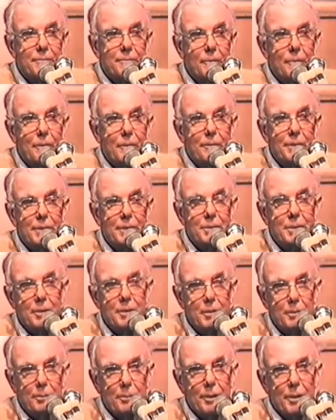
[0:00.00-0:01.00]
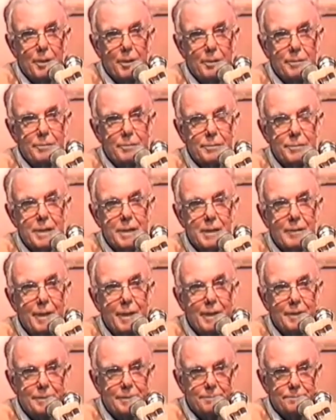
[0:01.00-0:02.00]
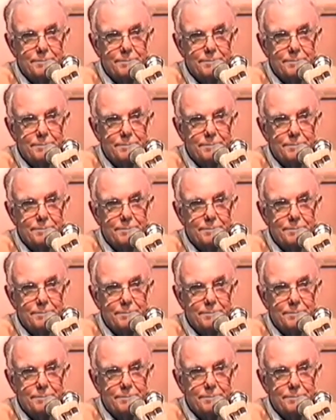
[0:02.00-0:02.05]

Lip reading: 4, but he's got a little boy who is now 8.